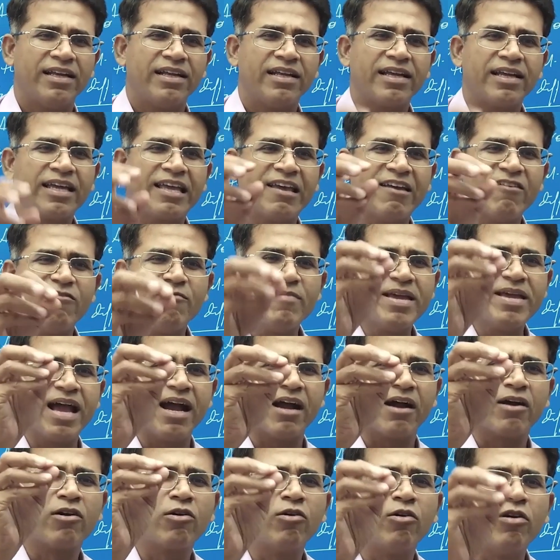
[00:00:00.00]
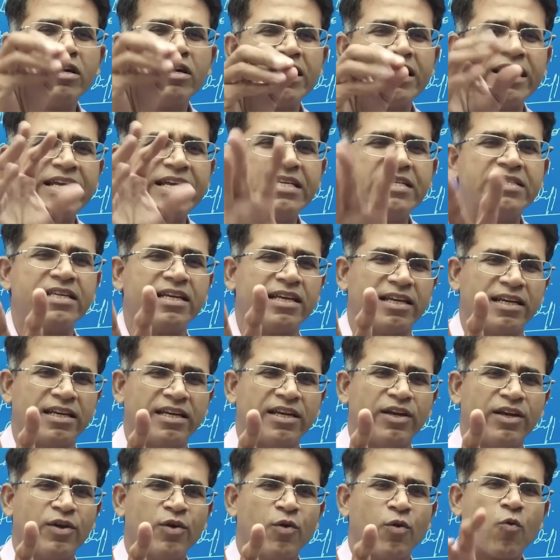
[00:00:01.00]
Give me a good reason
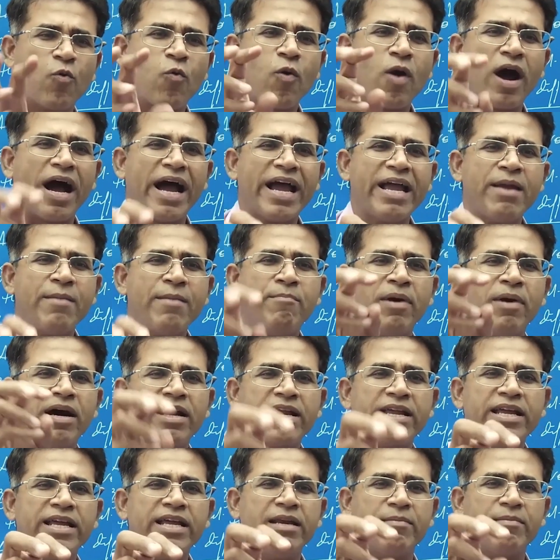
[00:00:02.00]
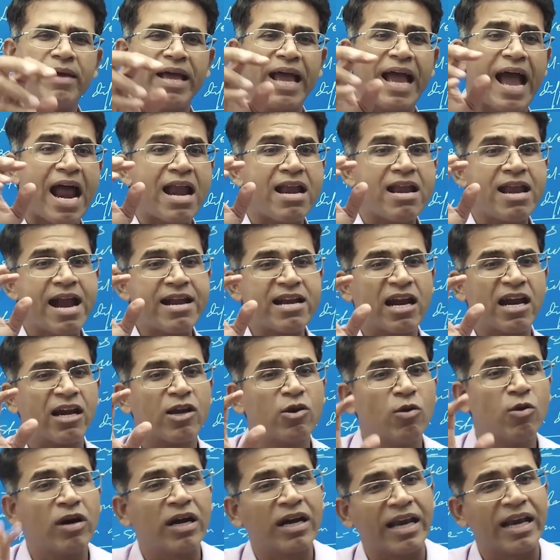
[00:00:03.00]
why marine may and let it
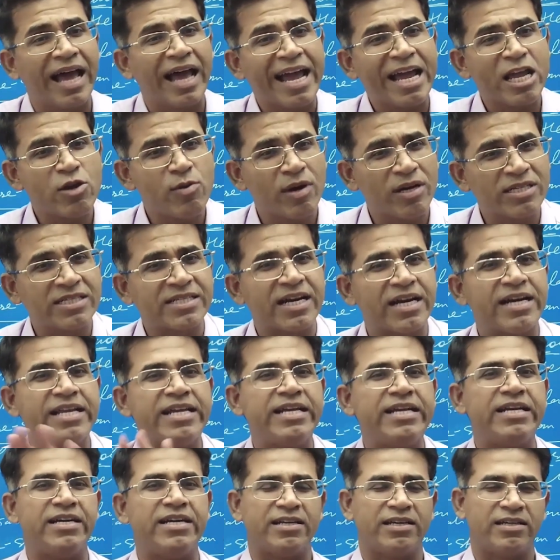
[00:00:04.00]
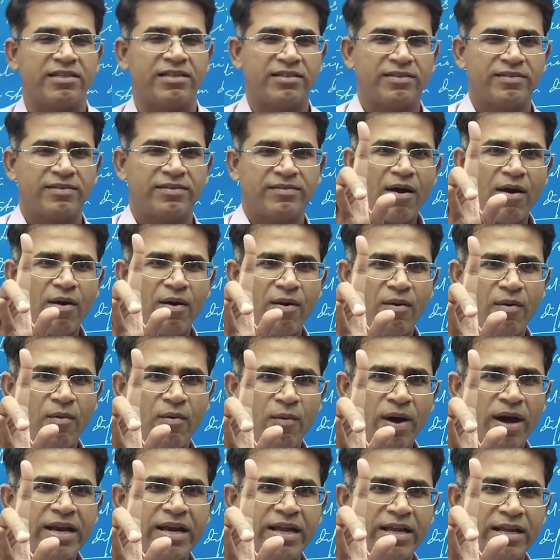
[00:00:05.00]
look like you are studied.
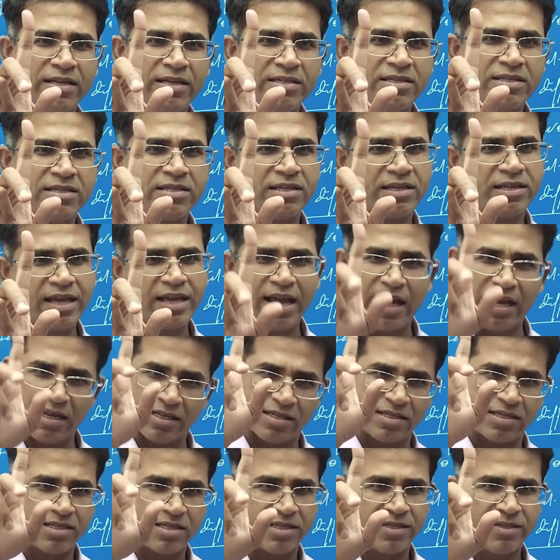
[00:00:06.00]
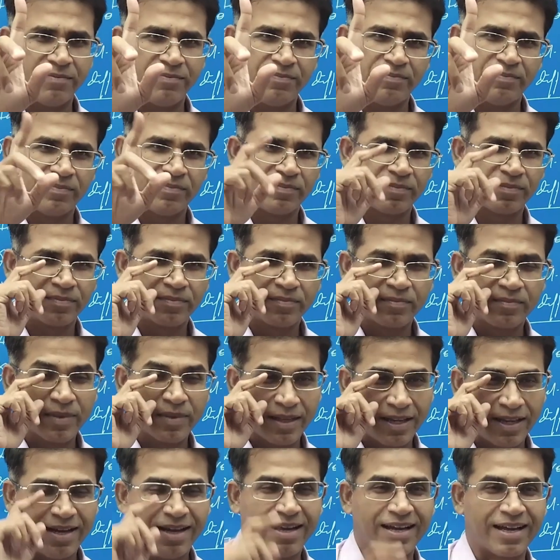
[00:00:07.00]
One is, yes,
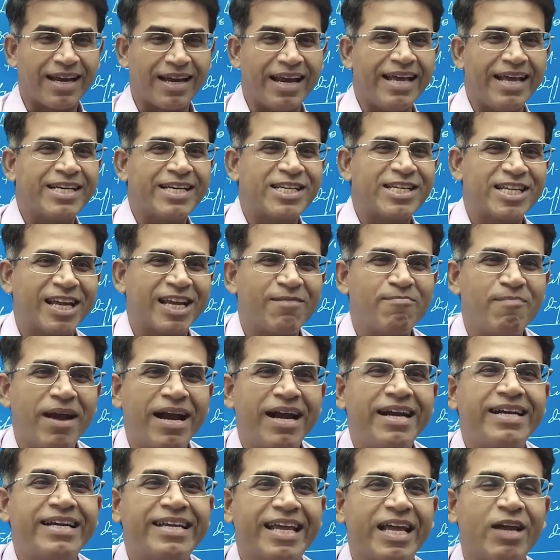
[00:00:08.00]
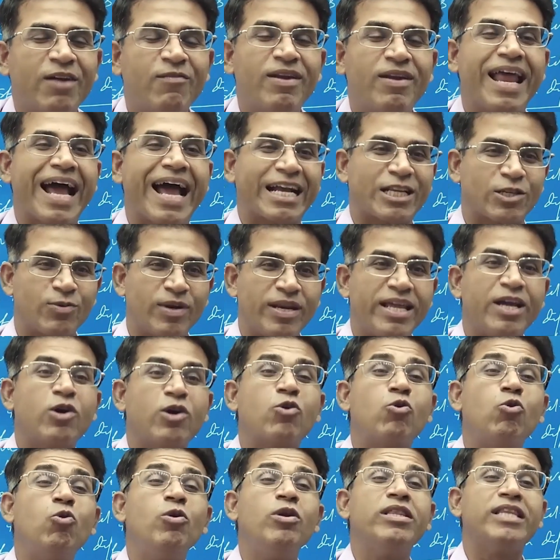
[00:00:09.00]
and a glacier melting will actually
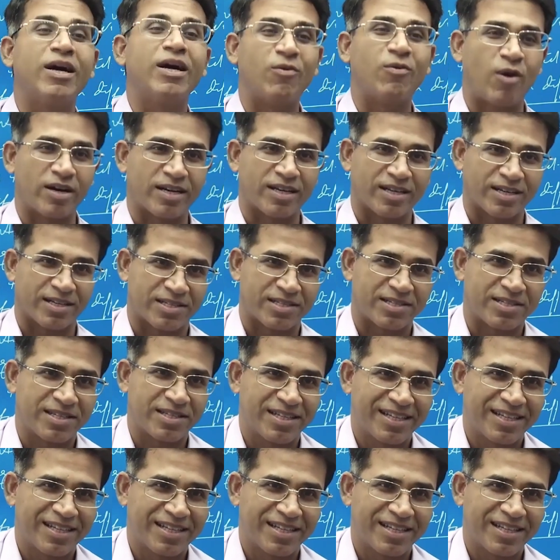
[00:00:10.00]
cool the waters.